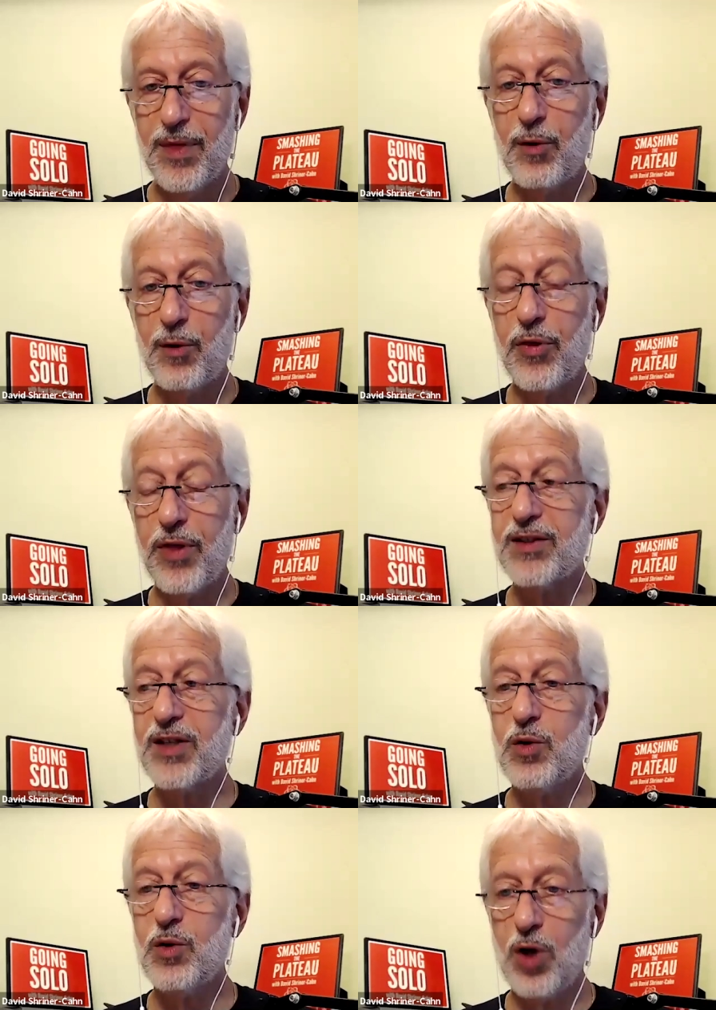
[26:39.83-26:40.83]
there are things
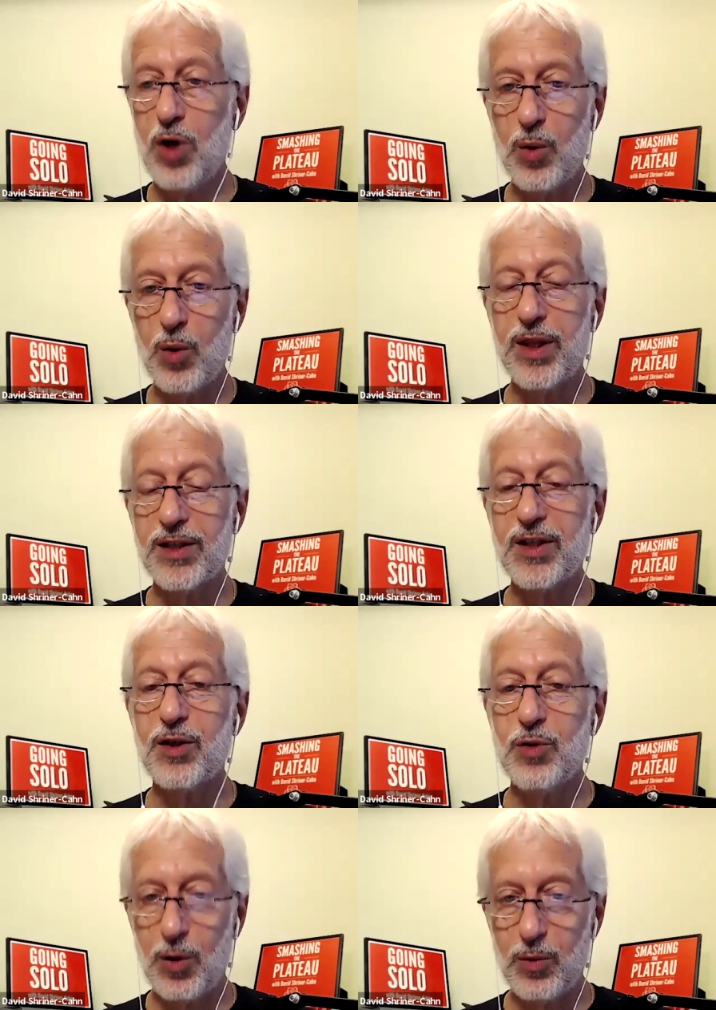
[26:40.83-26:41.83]
that you know and things that
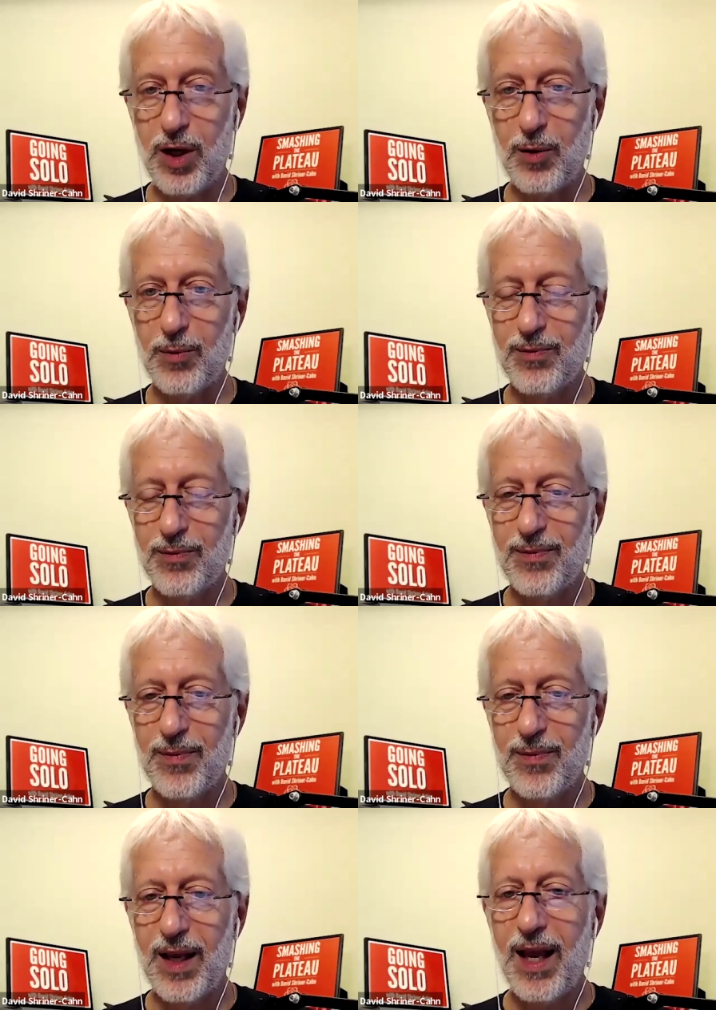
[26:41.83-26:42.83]
you don't know.
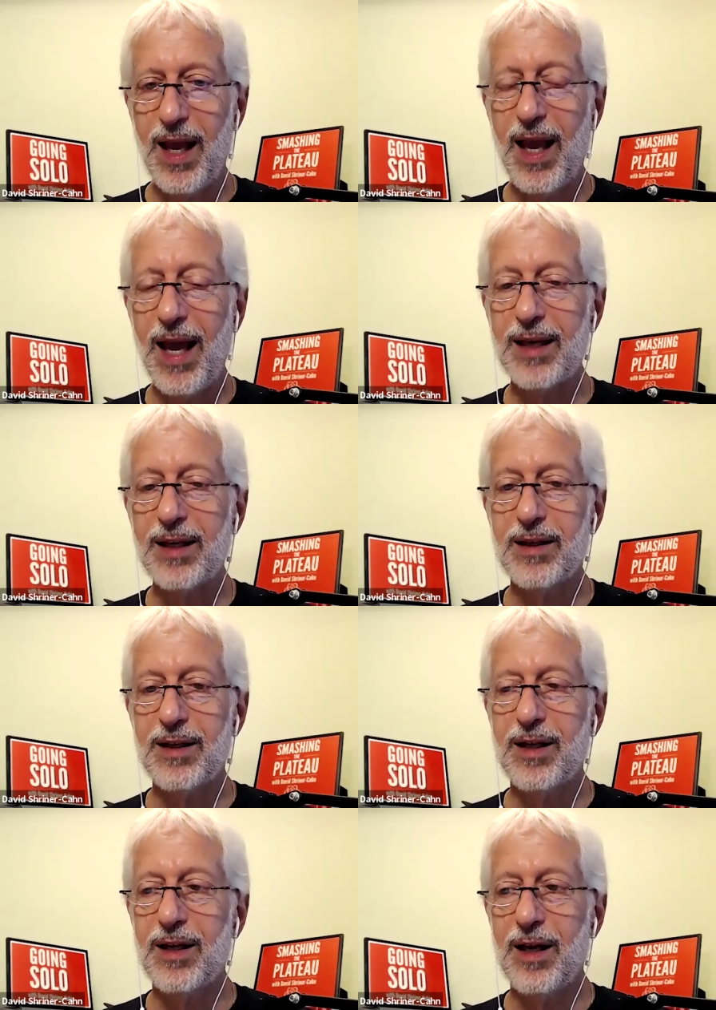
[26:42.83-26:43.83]
Mm-hmm. And
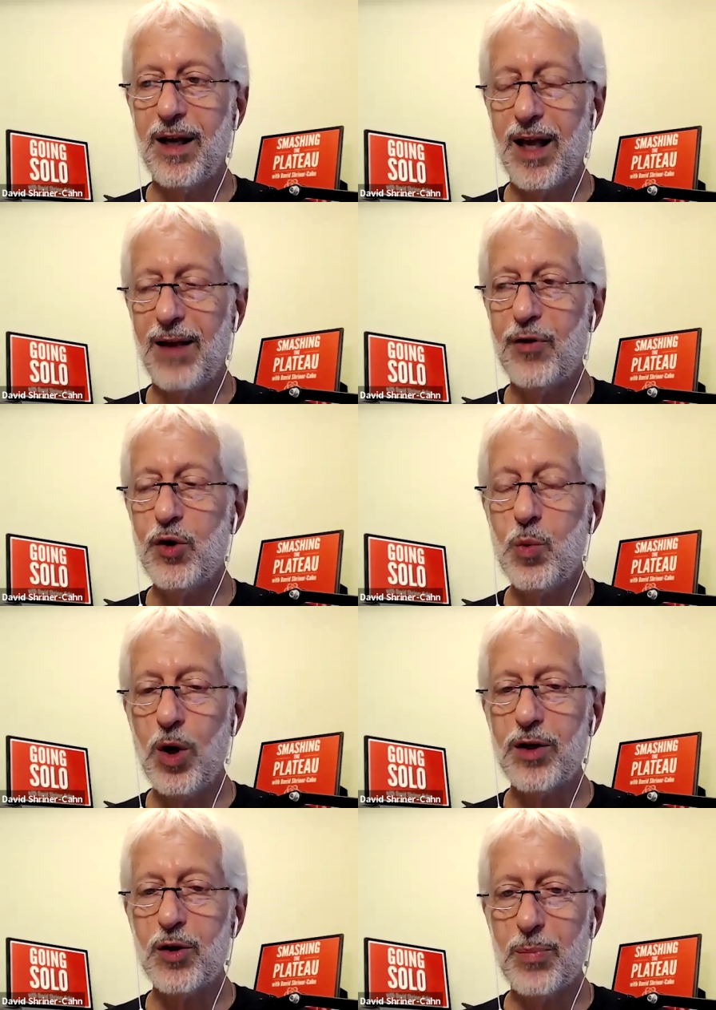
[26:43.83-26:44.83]
if you
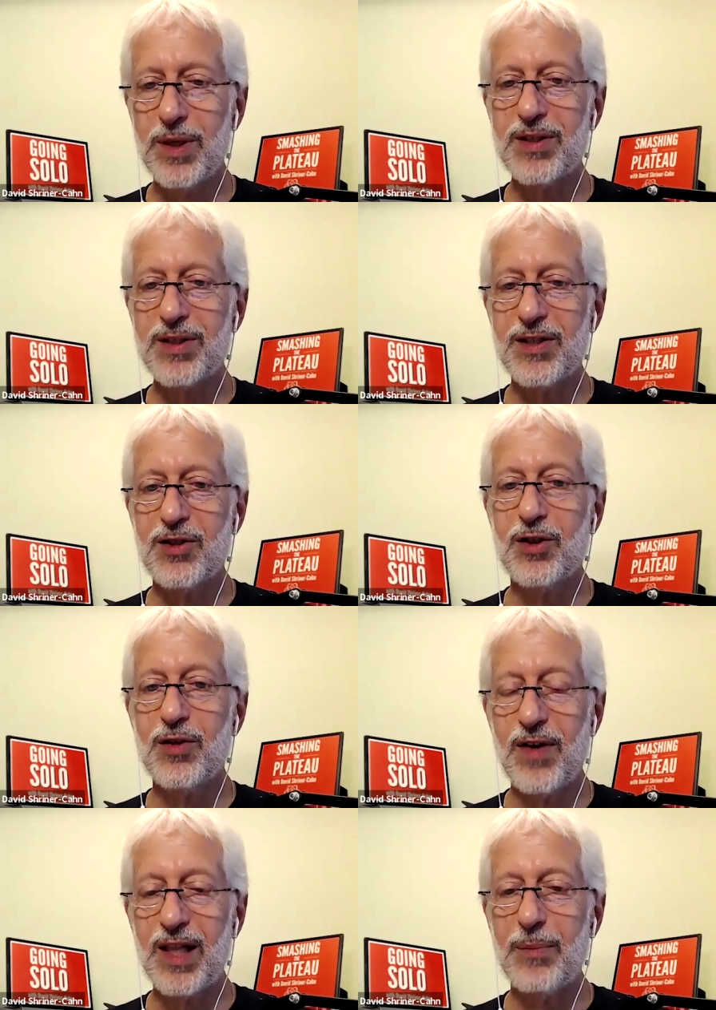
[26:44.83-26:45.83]
want your business to
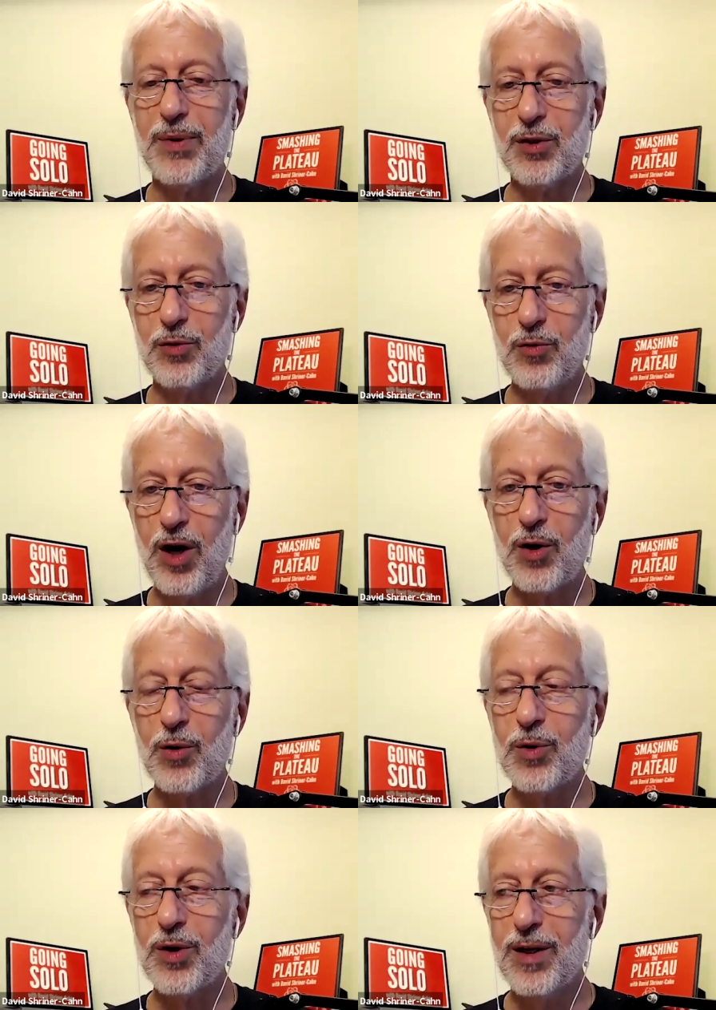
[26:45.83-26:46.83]
develop and to
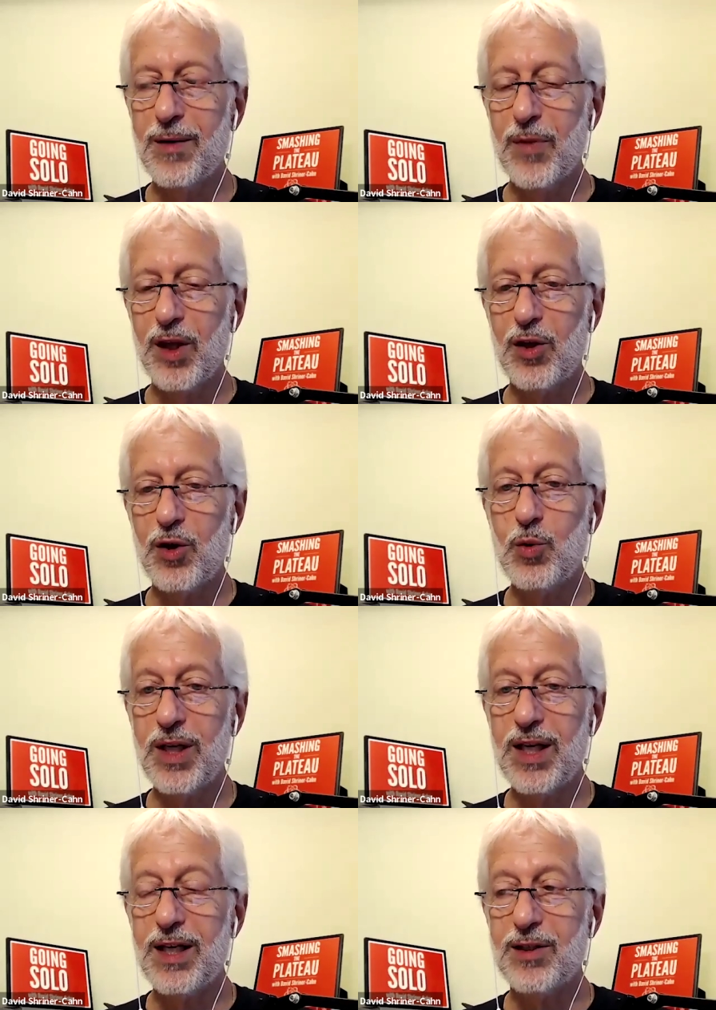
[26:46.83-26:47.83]
grow, you
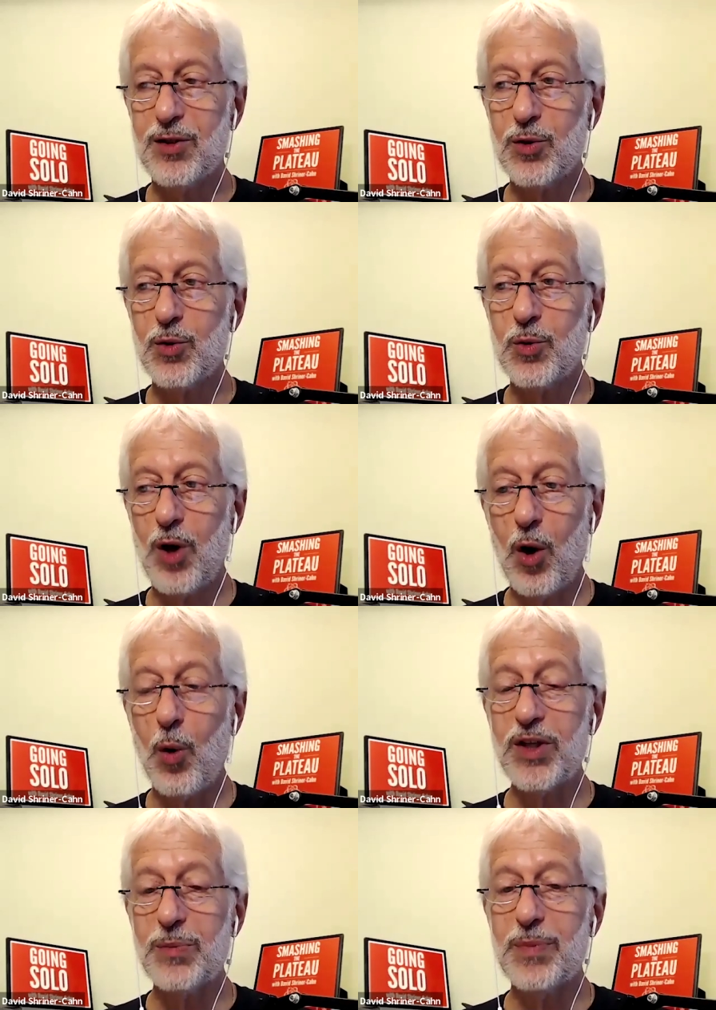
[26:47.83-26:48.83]
need to
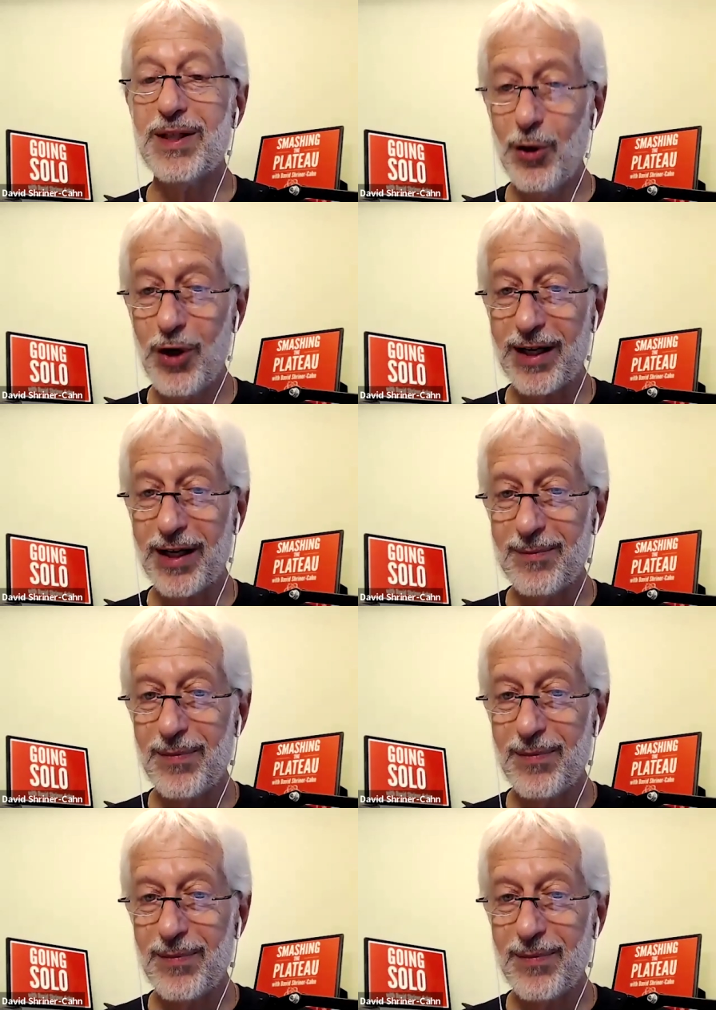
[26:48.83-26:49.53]
always be learning